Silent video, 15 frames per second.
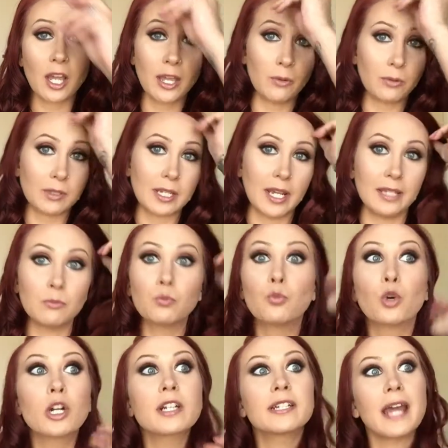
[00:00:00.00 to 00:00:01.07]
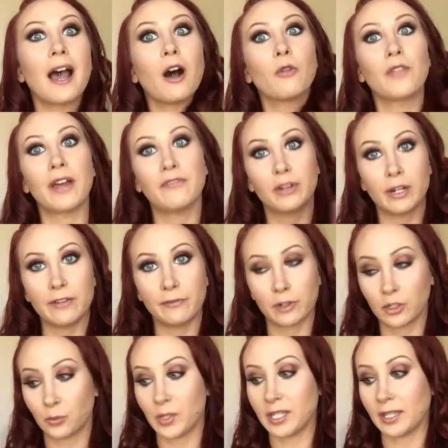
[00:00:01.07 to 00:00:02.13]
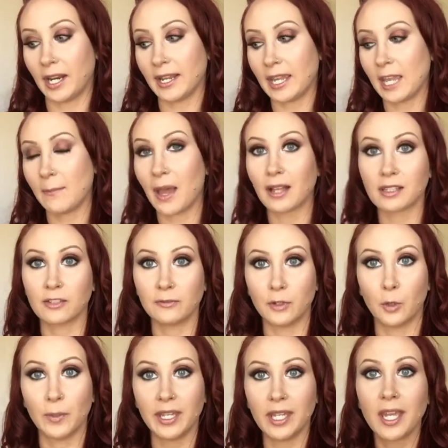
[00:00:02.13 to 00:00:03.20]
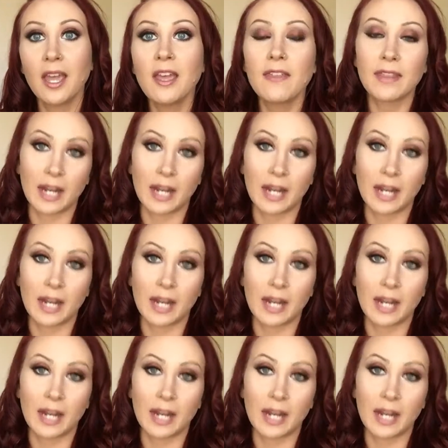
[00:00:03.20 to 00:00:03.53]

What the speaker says: It worked out that very first week that I came back to filming